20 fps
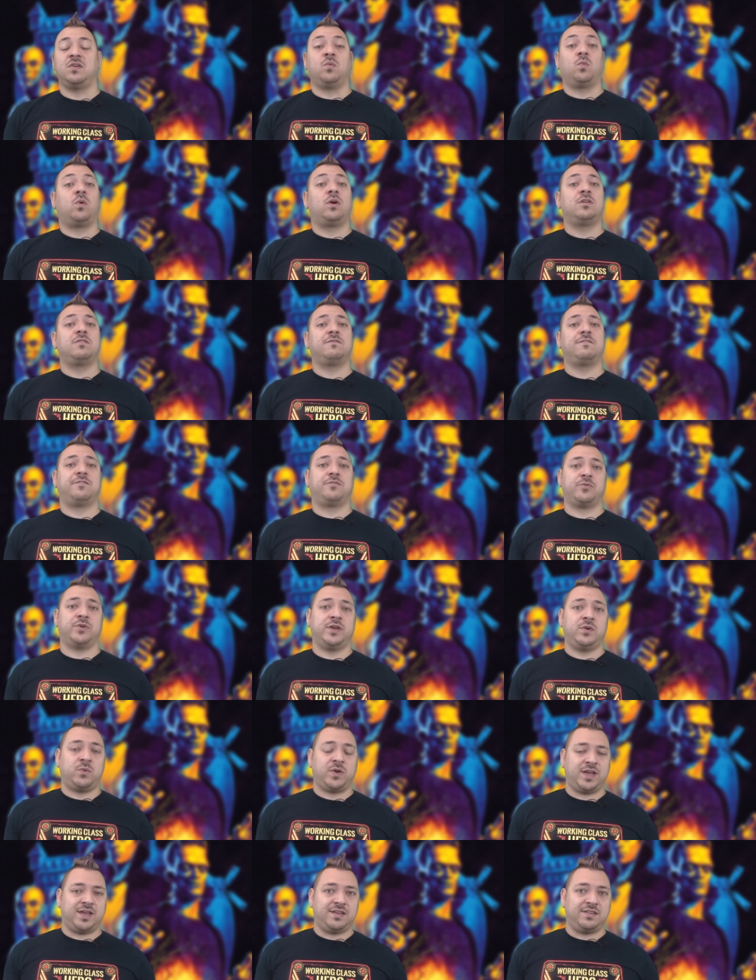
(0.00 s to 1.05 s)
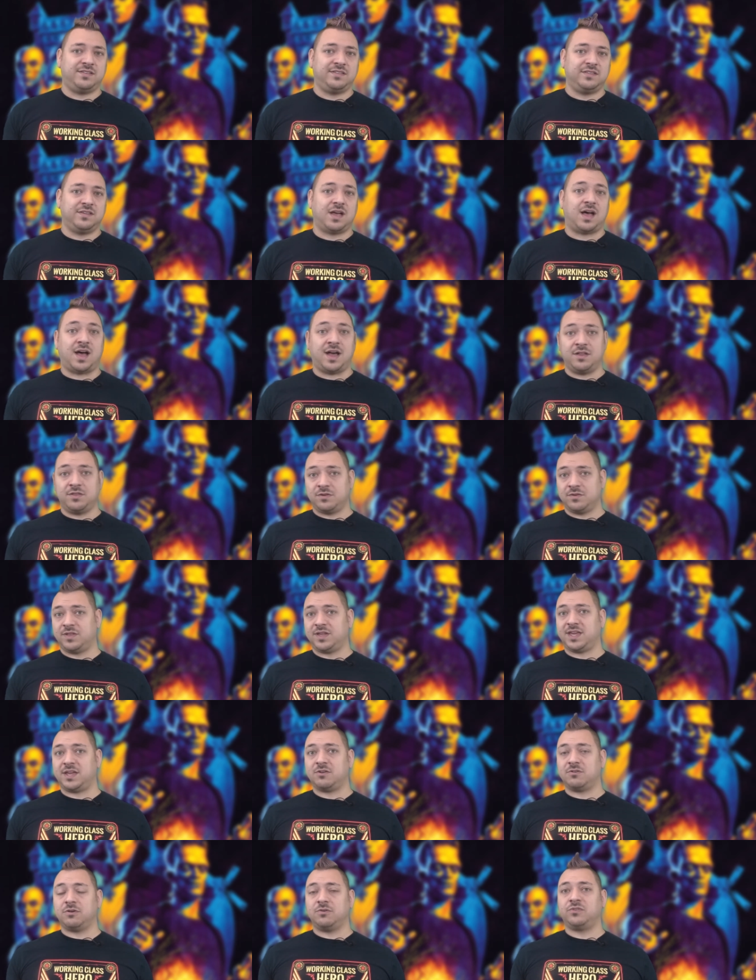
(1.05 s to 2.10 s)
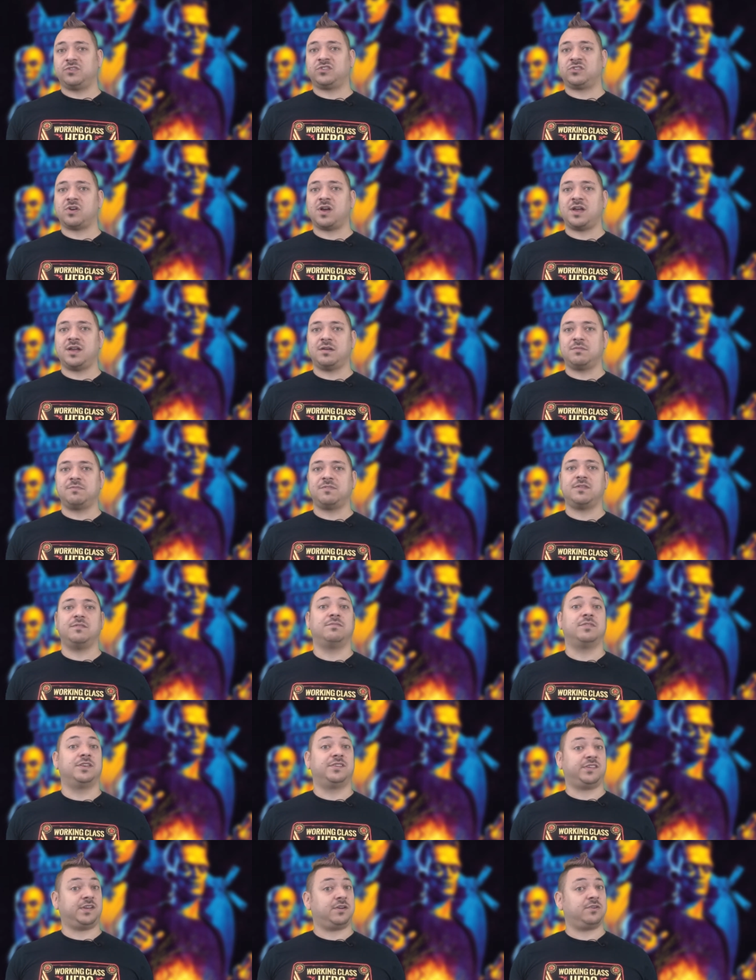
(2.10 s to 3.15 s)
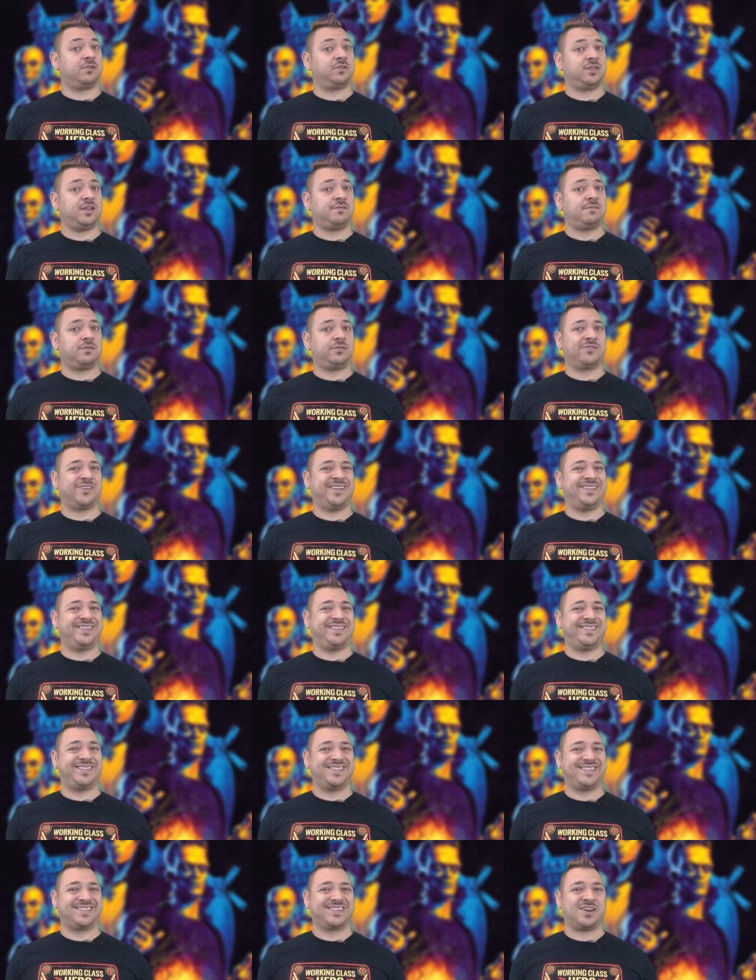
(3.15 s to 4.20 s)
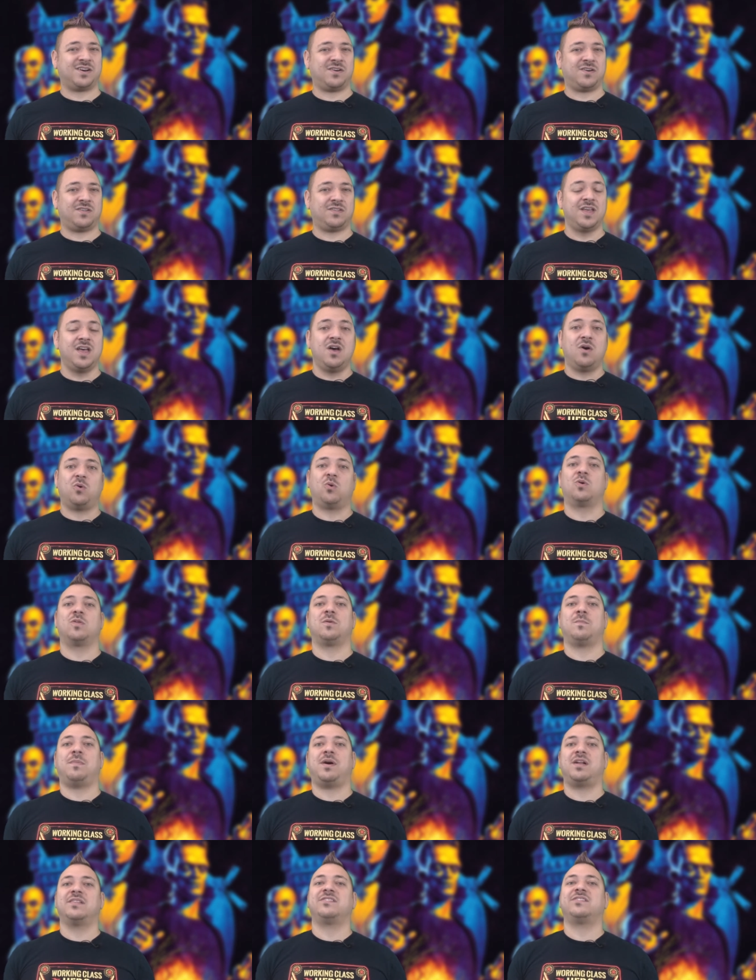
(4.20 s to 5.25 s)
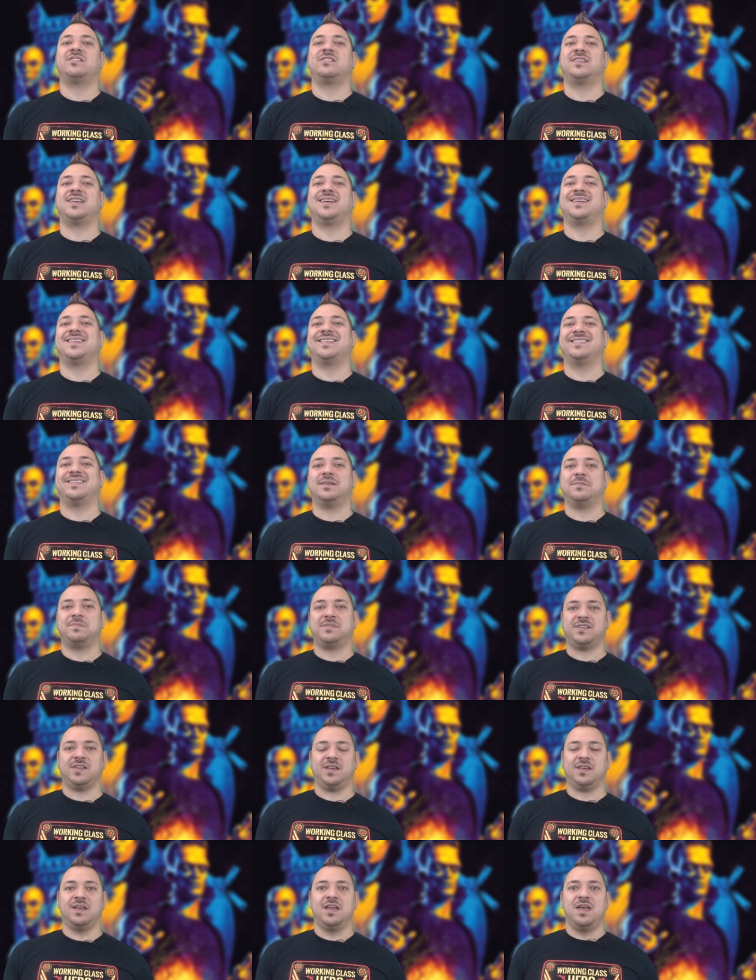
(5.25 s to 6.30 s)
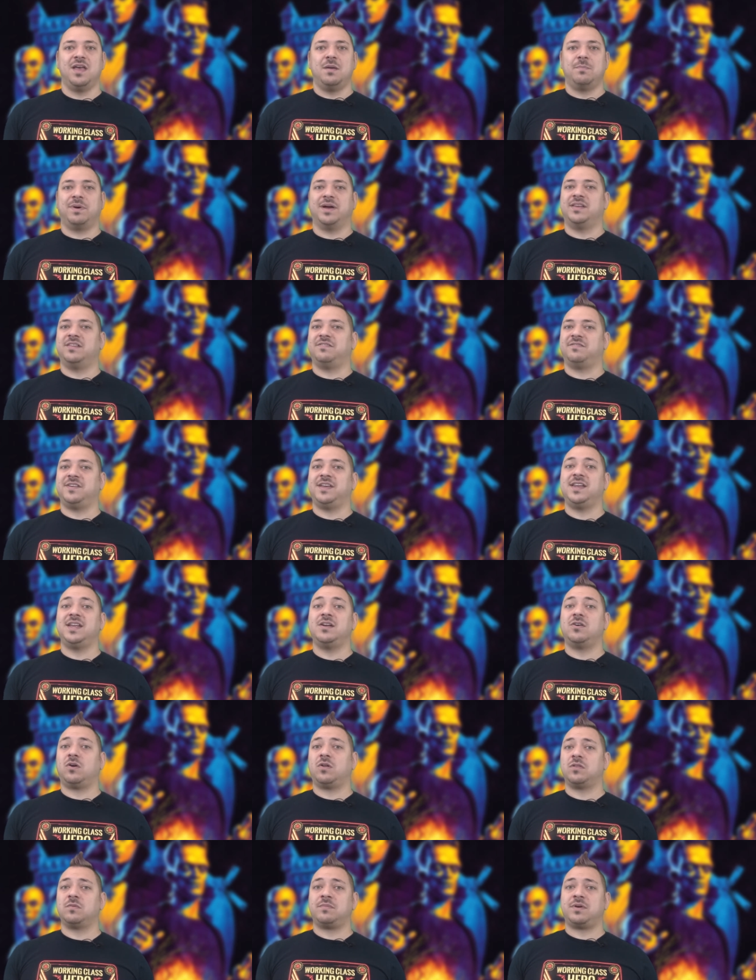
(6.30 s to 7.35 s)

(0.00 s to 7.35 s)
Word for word: in one of three ways. Either the heroes triumph, the terror level reaches the skull, or the monster deck is empty. By defeating all the